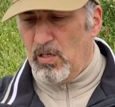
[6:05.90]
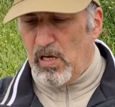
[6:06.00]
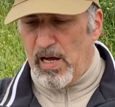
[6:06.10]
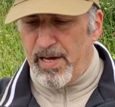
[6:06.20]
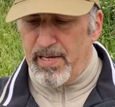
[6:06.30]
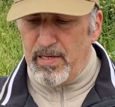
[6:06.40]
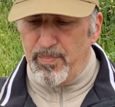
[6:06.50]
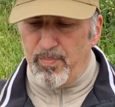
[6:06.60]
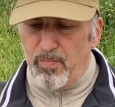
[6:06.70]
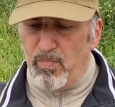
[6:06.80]
I
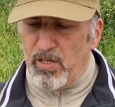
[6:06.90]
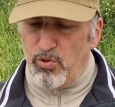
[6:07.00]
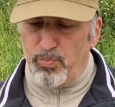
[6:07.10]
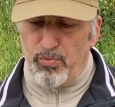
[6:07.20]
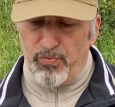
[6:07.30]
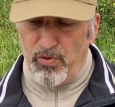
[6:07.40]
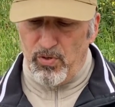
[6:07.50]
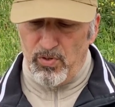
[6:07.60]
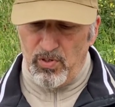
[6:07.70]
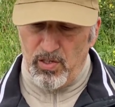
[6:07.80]
much
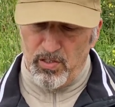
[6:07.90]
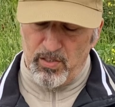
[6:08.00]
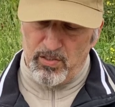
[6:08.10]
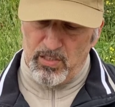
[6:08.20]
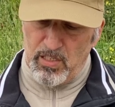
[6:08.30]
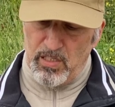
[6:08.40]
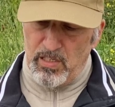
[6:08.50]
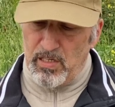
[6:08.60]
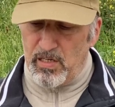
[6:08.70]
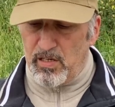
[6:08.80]
prefer the